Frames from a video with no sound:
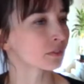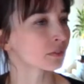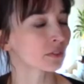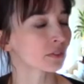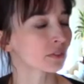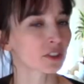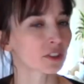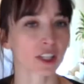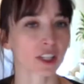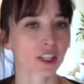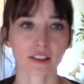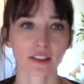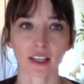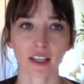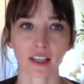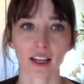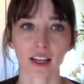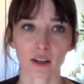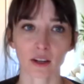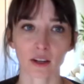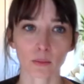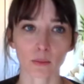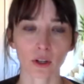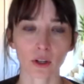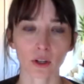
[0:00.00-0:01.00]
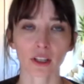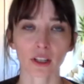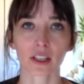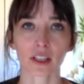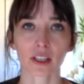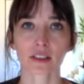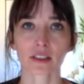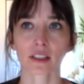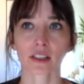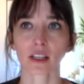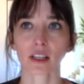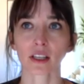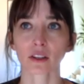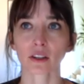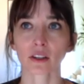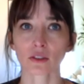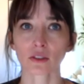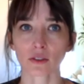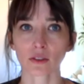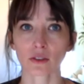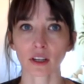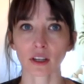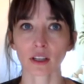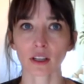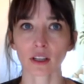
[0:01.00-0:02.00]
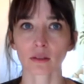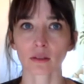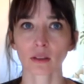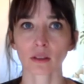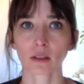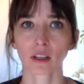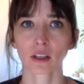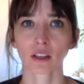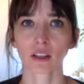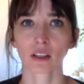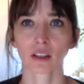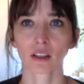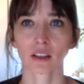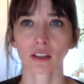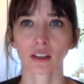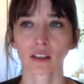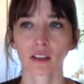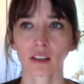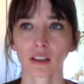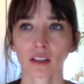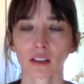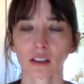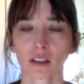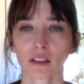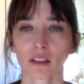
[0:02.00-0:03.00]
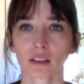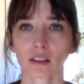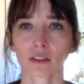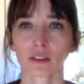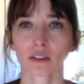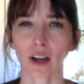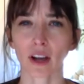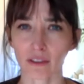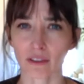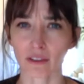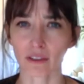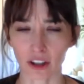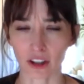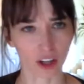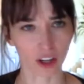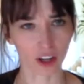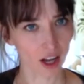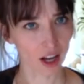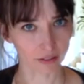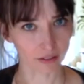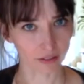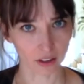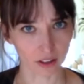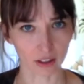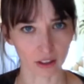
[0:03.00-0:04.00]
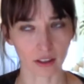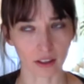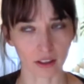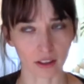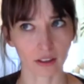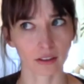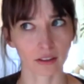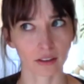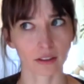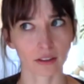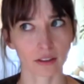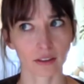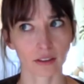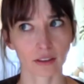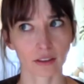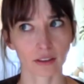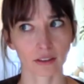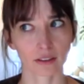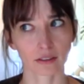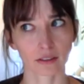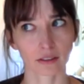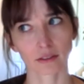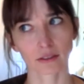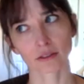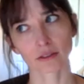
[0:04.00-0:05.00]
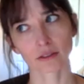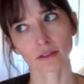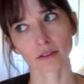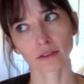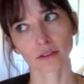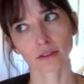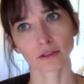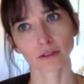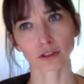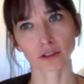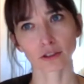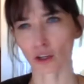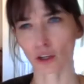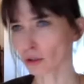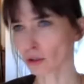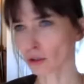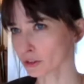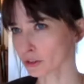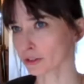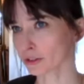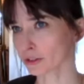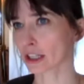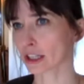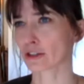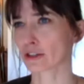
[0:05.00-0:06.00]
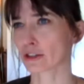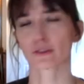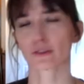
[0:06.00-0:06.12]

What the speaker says: just that kind of book. It's an illustrated graphic novel for older readers